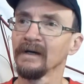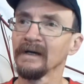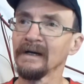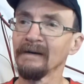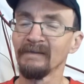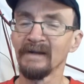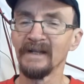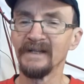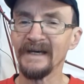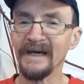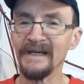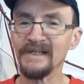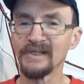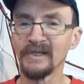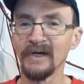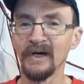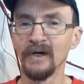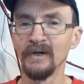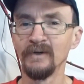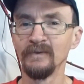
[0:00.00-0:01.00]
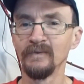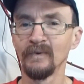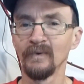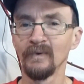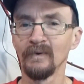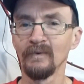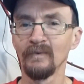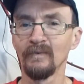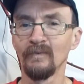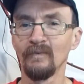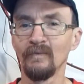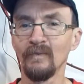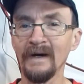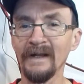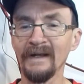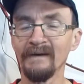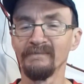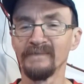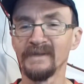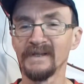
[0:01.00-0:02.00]
couple of days ago,
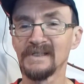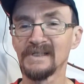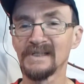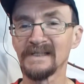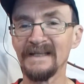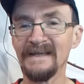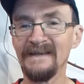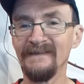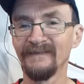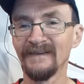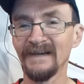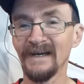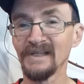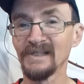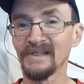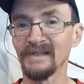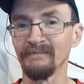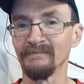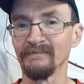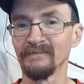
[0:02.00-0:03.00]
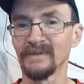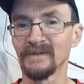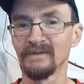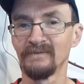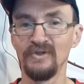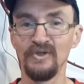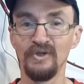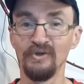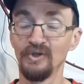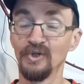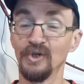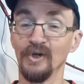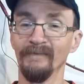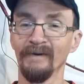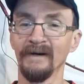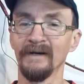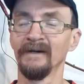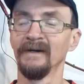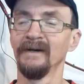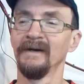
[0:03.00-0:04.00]
One Up the Sleeve Customs
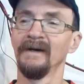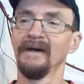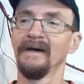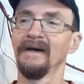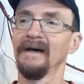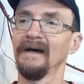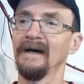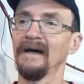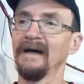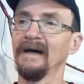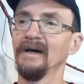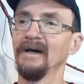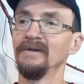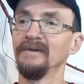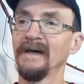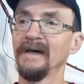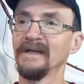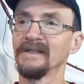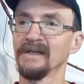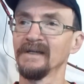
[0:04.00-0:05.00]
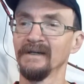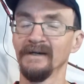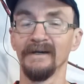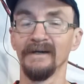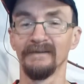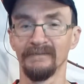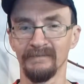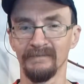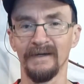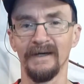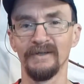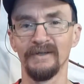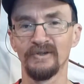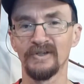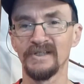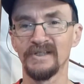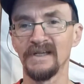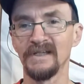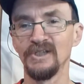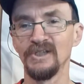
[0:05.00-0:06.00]
YouTuber who has an
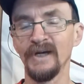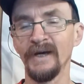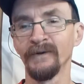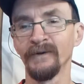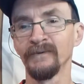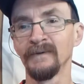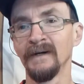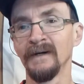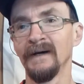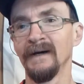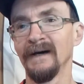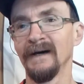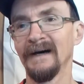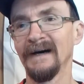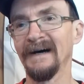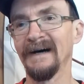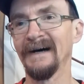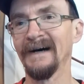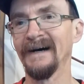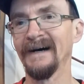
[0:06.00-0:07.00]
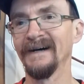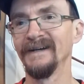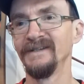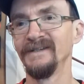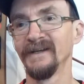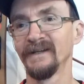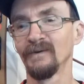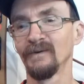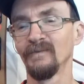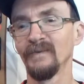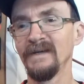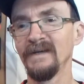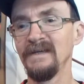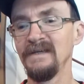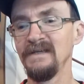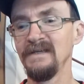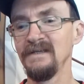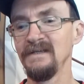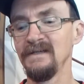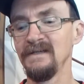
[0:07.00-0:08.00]
interesting channel did a
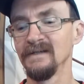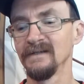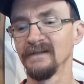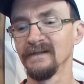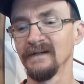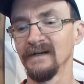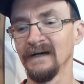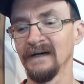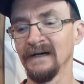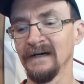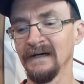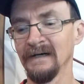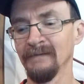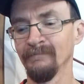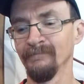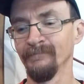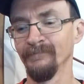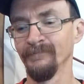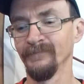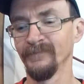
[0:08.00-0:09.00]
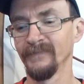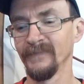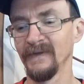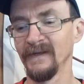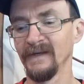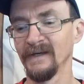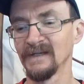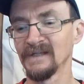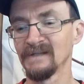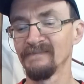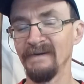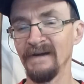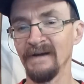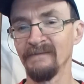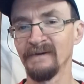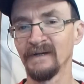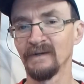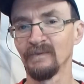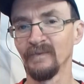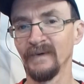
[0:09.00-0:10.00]
wee
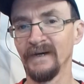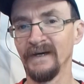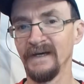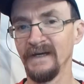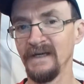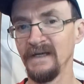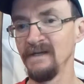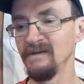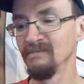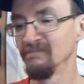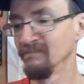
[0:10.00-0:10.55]
experiment where he